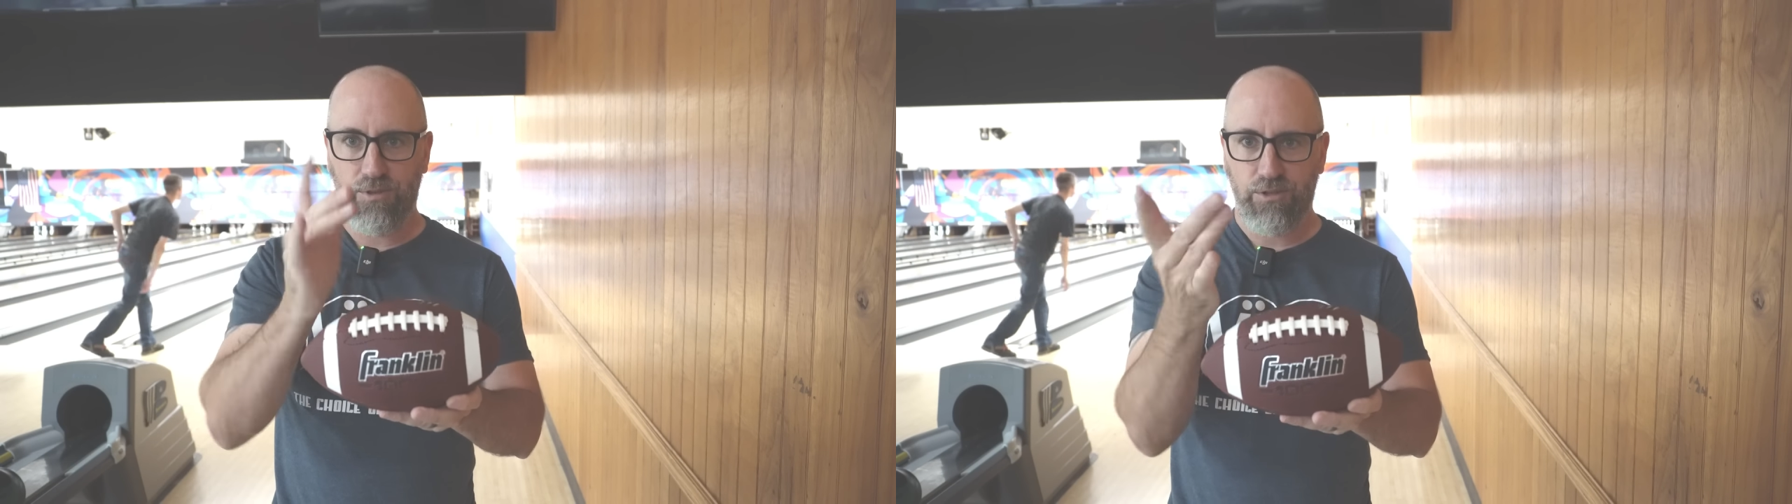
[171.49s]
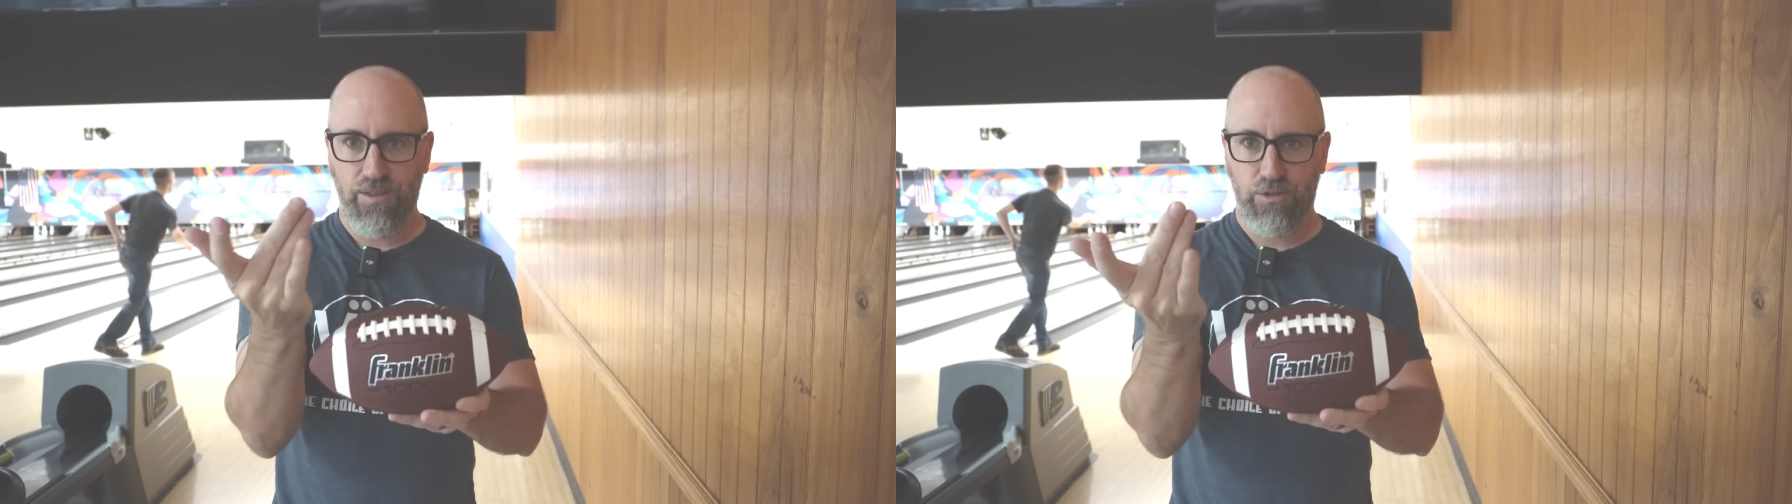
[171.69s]

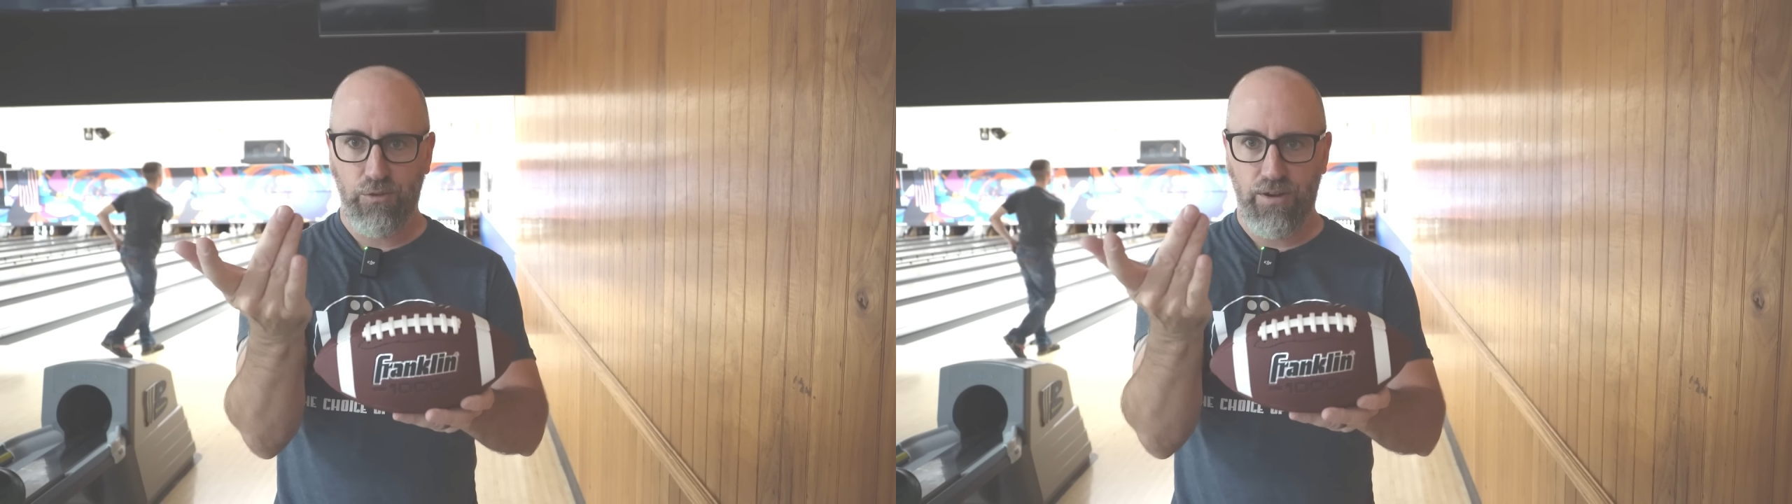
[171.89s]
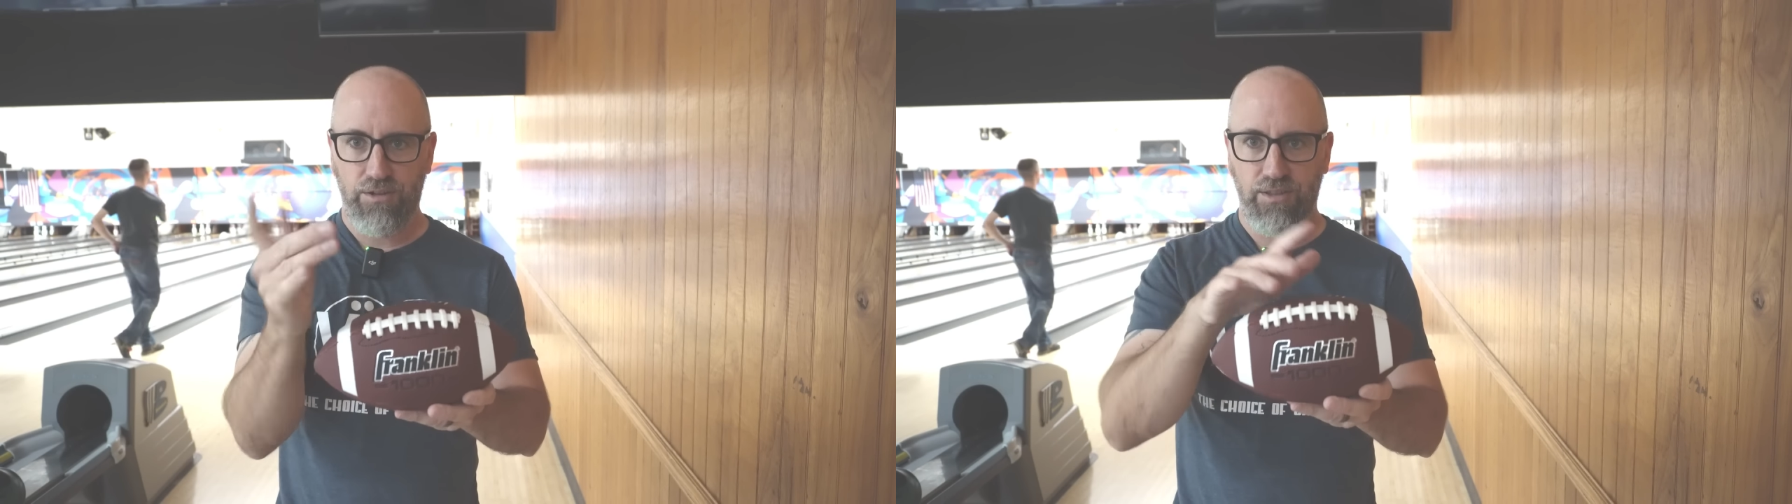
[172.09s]
which would be the
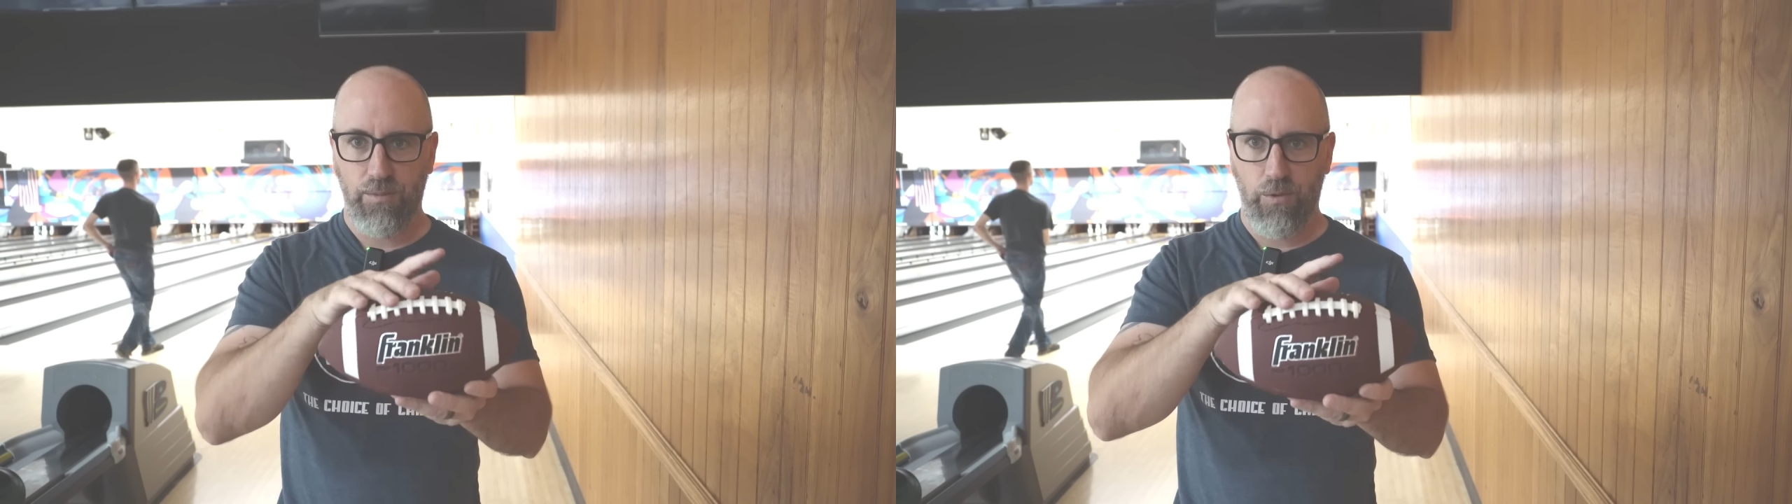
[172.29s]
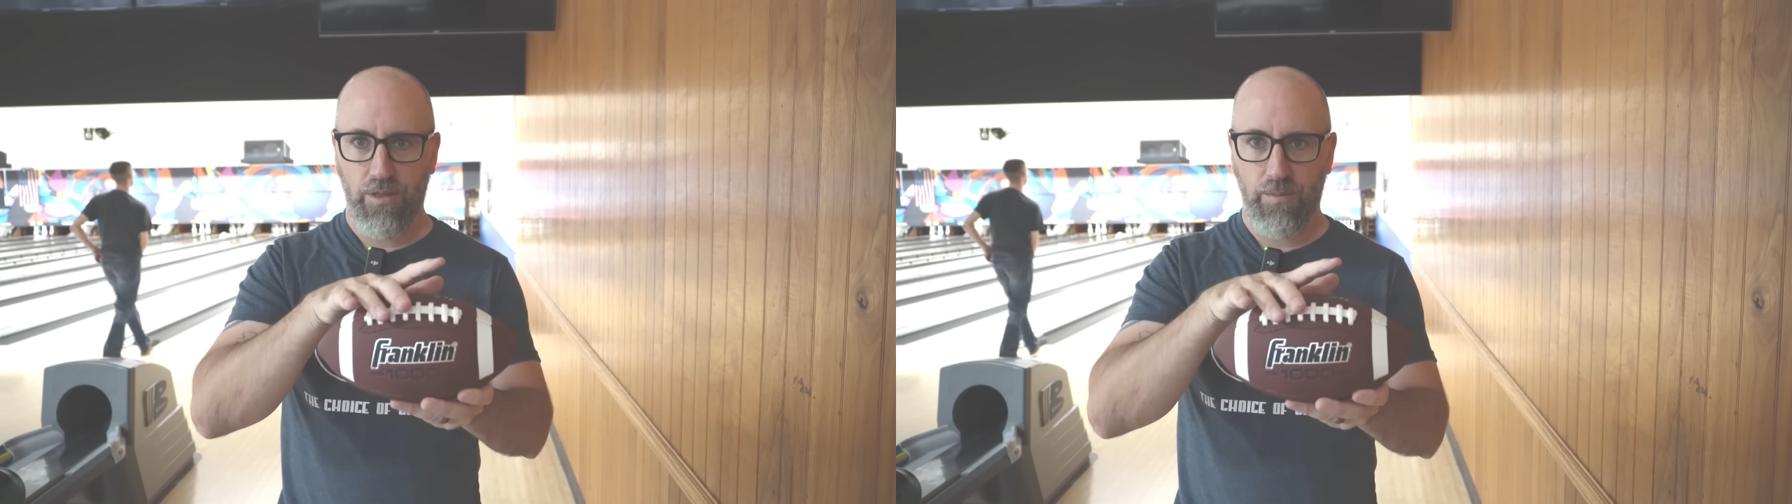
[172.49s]
two fingers in
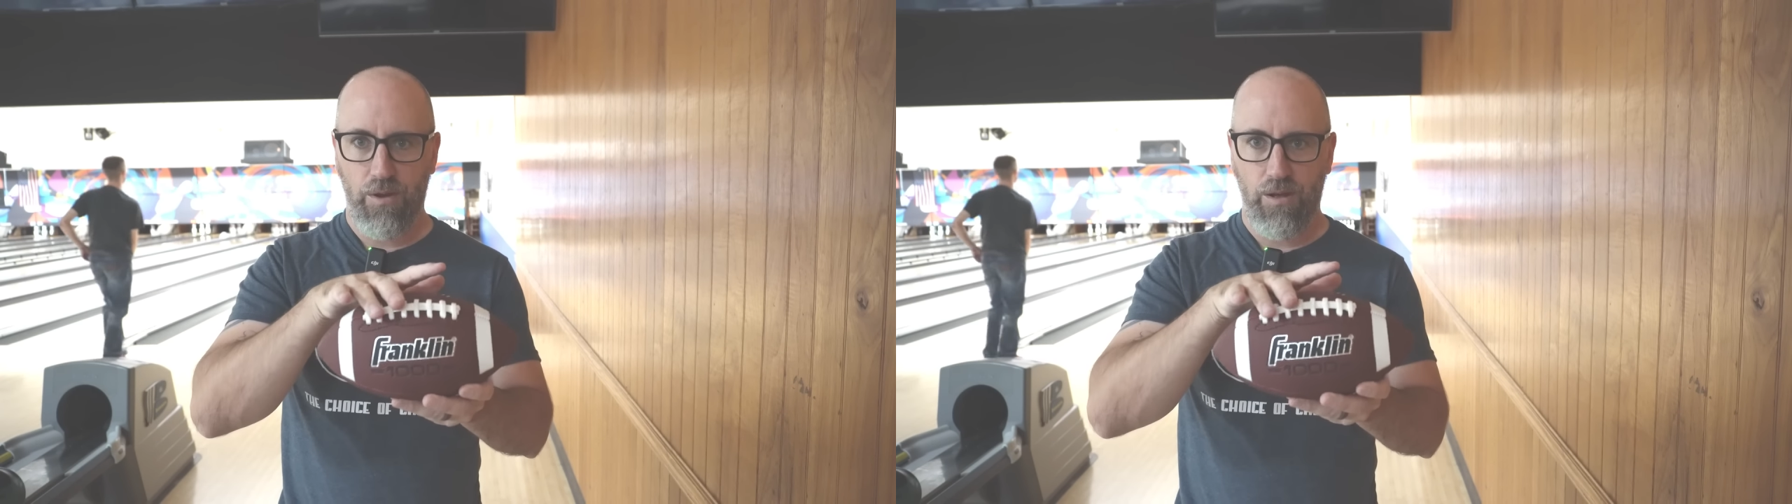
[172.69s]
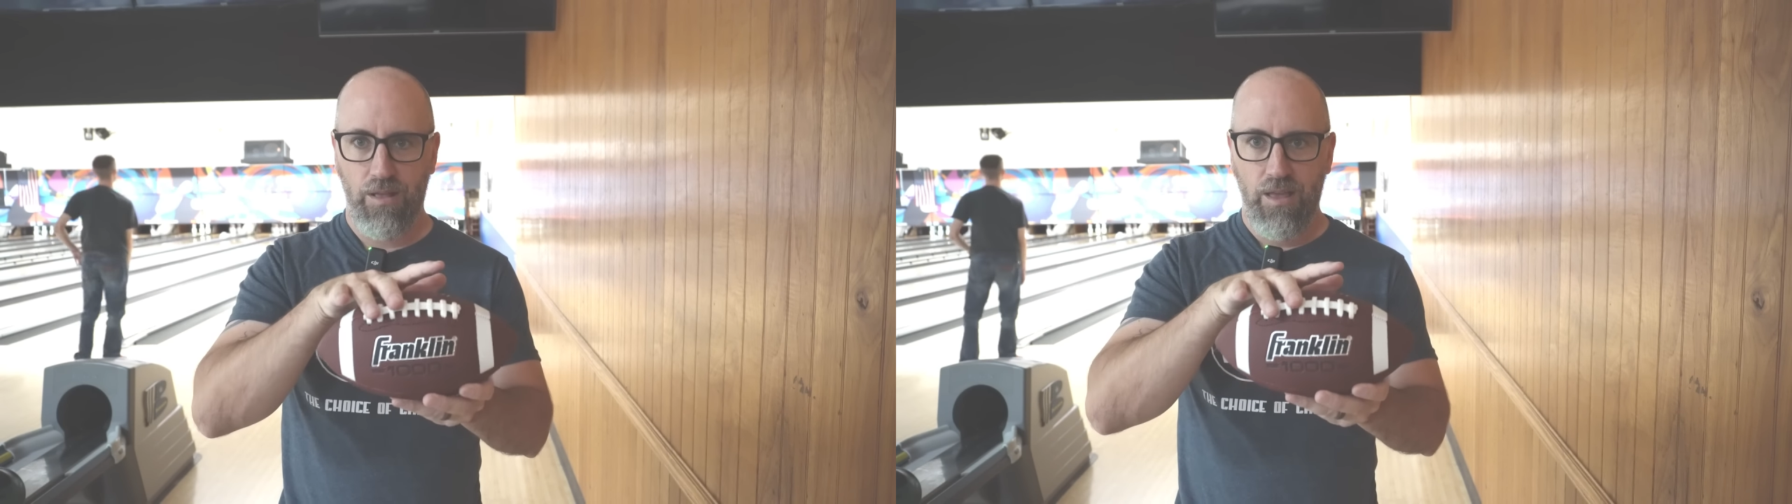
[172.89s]
the bowling
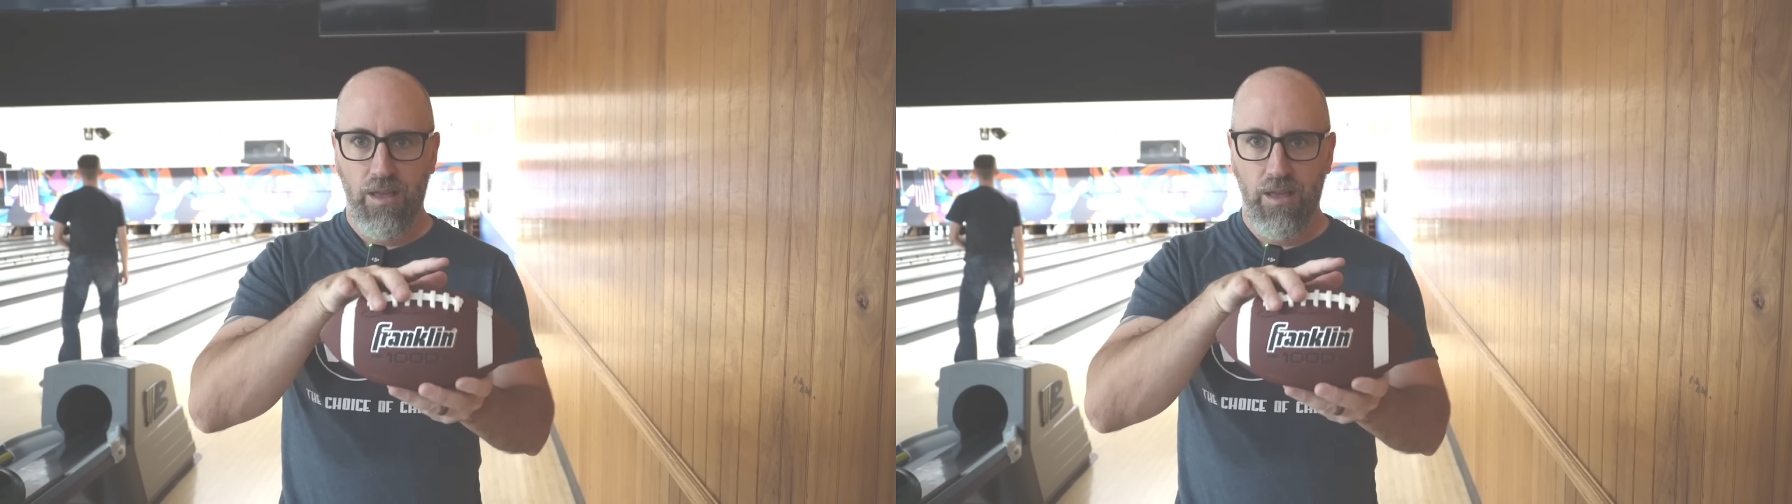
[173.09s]
ball,